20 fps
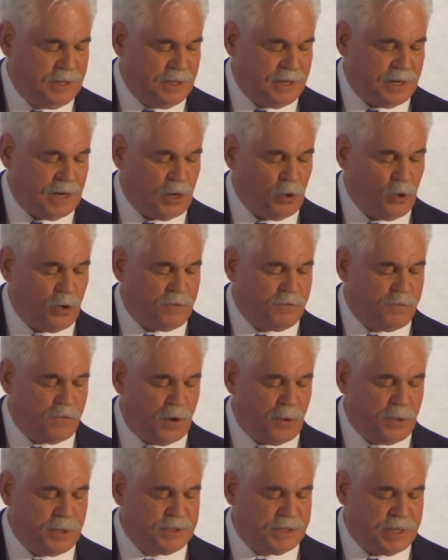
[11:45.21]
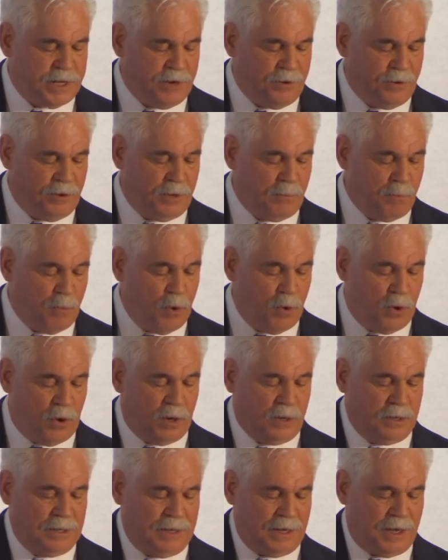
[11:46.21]
and I look forward to hearing
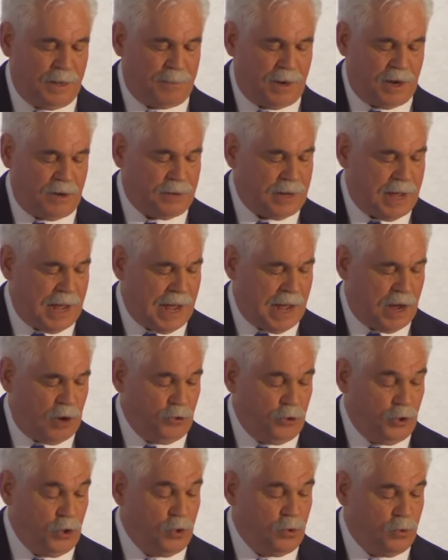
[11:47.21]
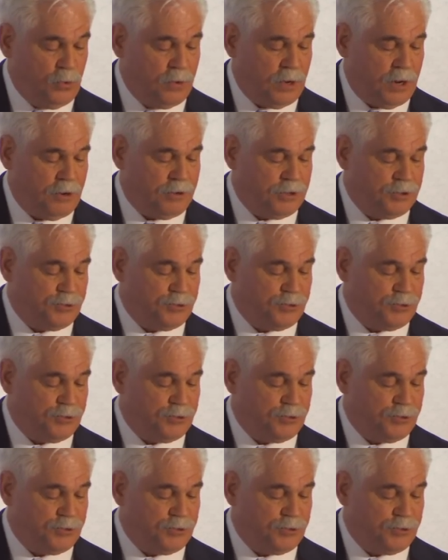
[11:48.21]
more about how you are